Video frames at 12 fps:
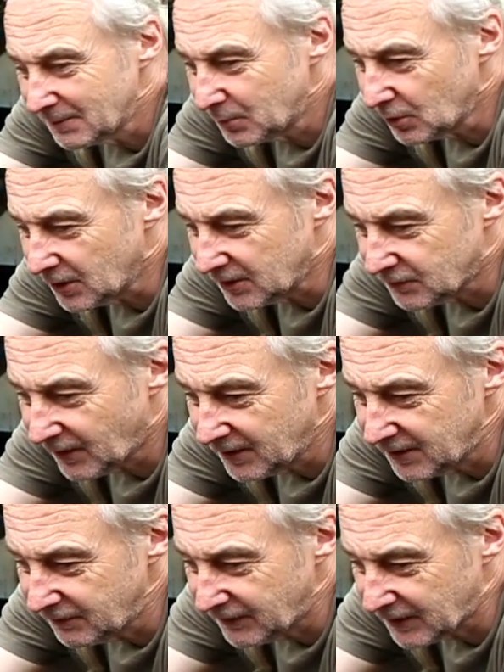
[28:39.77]
But it's
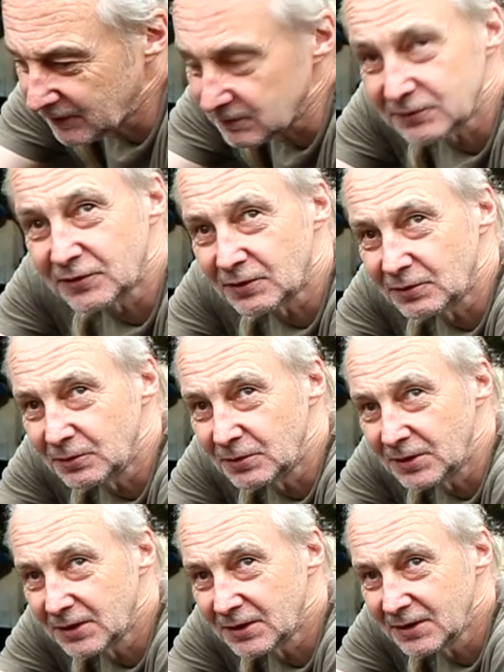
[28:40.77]
very difficult to
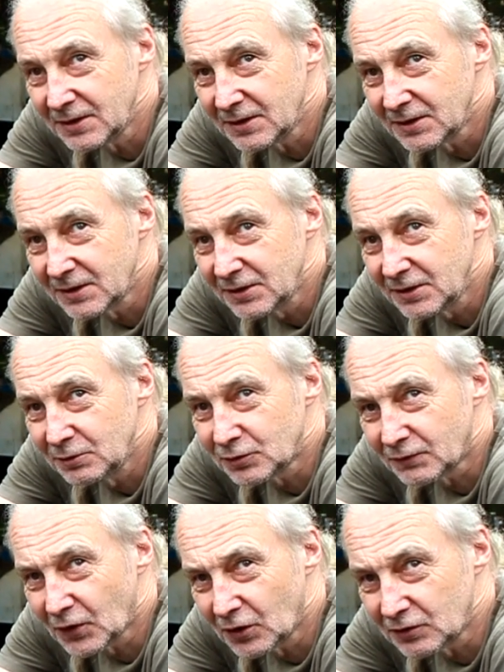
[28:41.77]
use
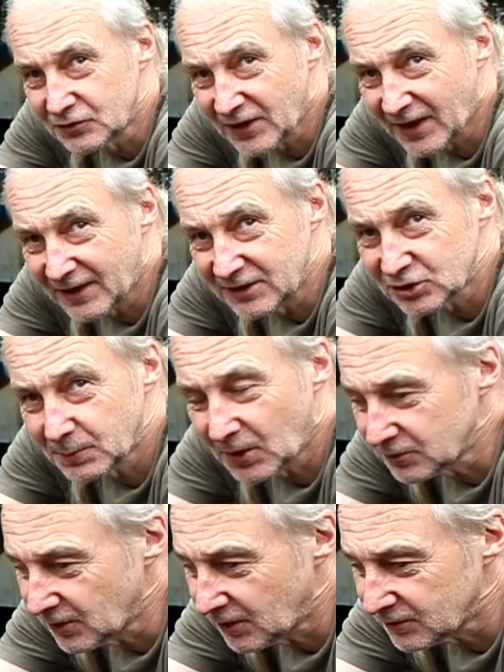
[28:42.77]
a vern to get it
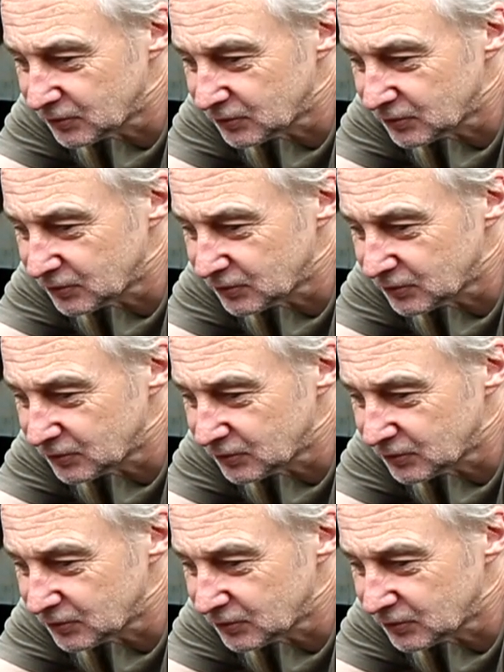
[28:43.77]
spot on.